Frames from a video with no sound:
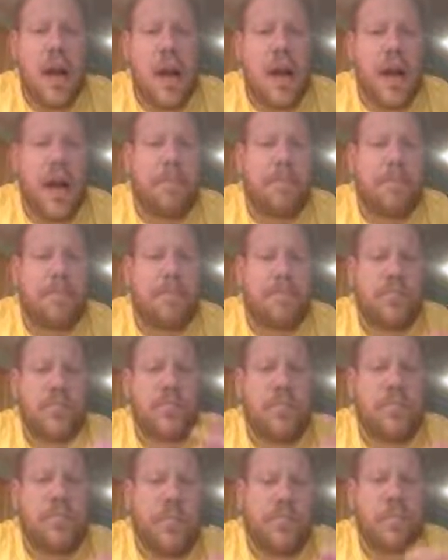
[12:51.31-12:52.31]

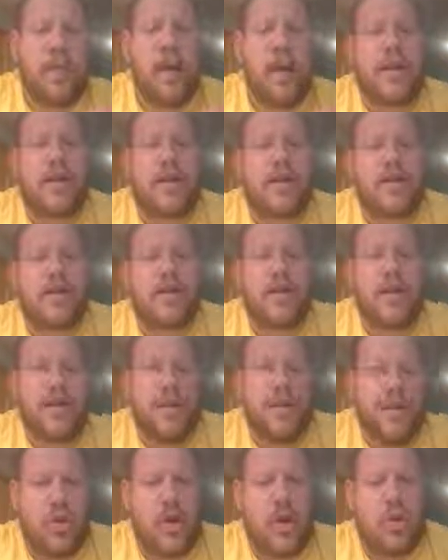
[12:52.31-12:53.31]
The French
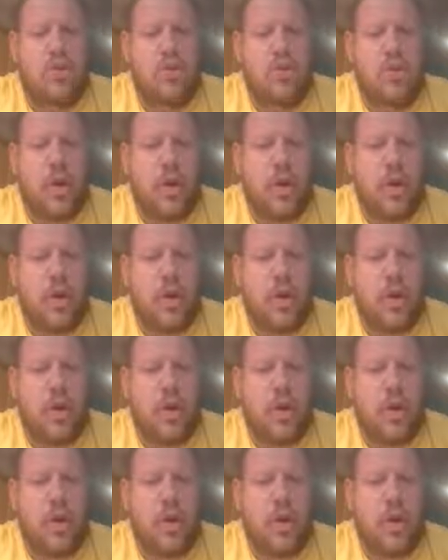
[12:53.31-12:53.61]
join up,